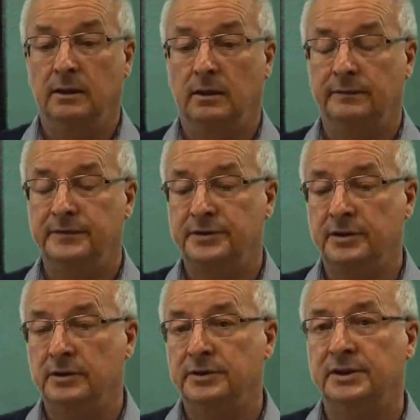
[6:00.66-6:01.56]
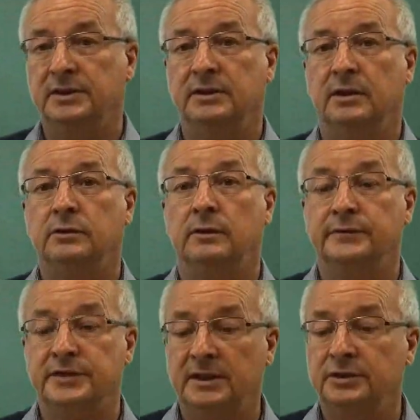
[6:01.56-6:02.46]
of starting a
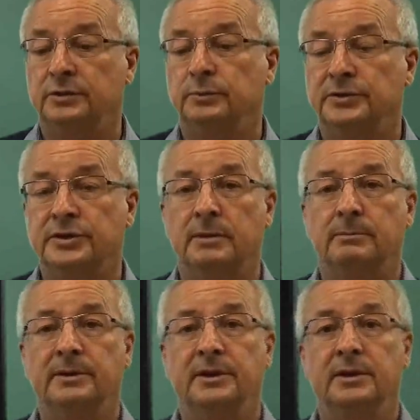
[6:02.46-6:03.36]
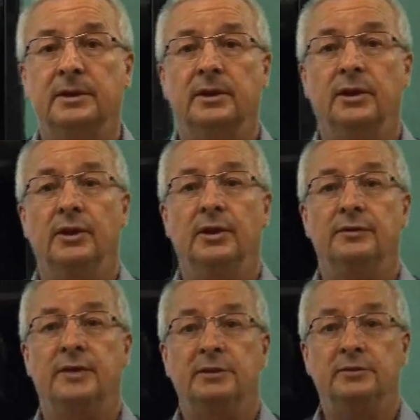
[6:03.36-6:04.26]
conversation with somebody
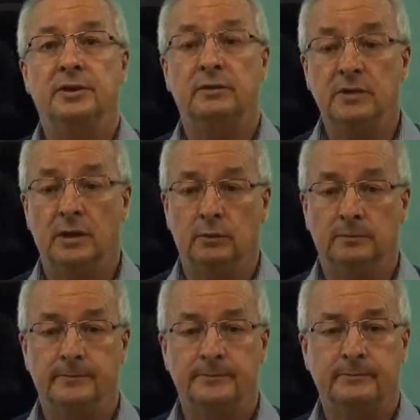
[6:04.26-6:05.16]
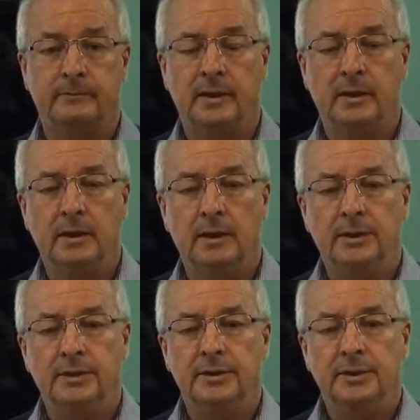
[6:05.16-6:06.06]
that you don't know.
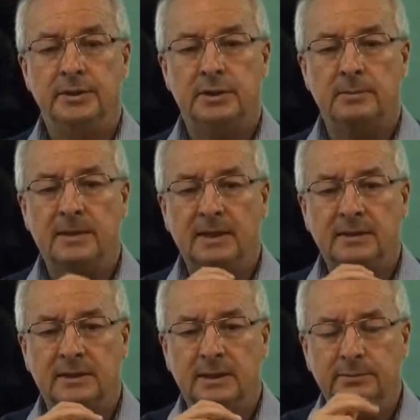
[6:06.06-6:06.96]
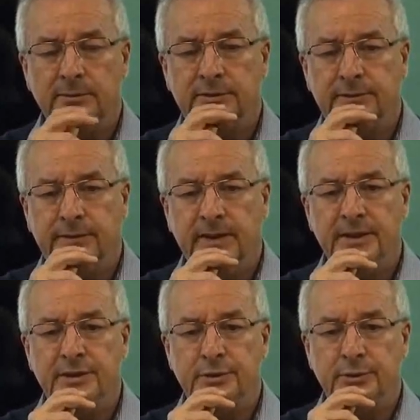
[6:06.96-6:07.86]
Some examples of
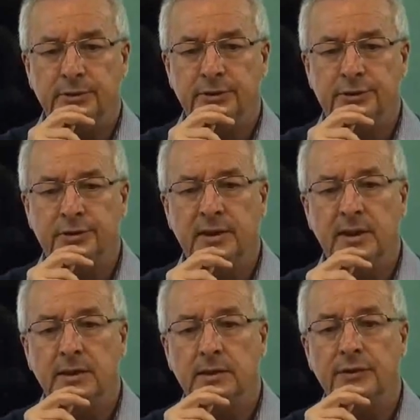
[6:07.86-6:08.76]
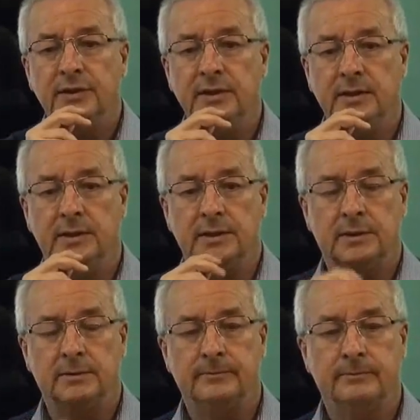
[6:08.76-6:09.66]
phrases you can try are
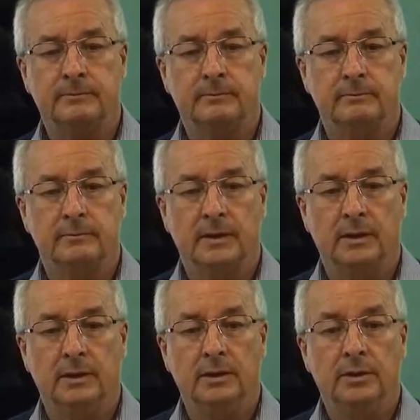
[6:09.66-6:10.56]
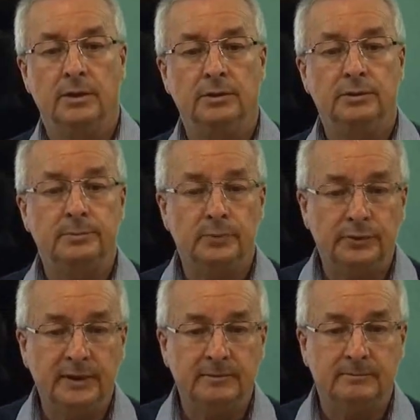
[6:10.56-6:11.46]
these. Good
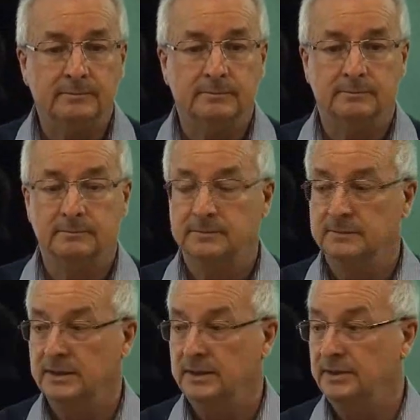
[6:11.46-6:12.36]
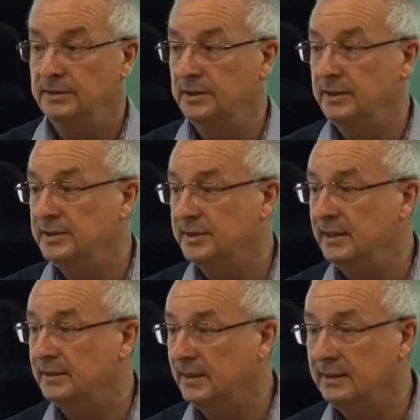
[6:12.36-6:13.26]
morning. Nice
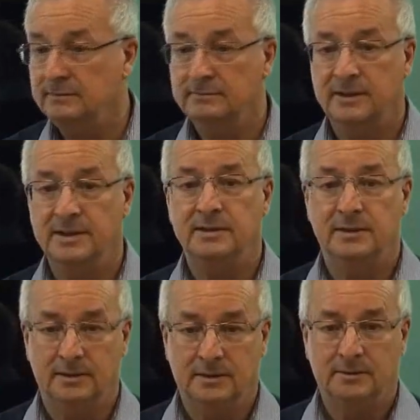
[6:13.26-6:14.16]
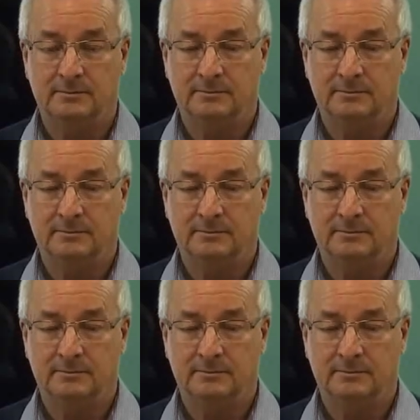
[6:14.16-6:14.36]
day again, isn't it?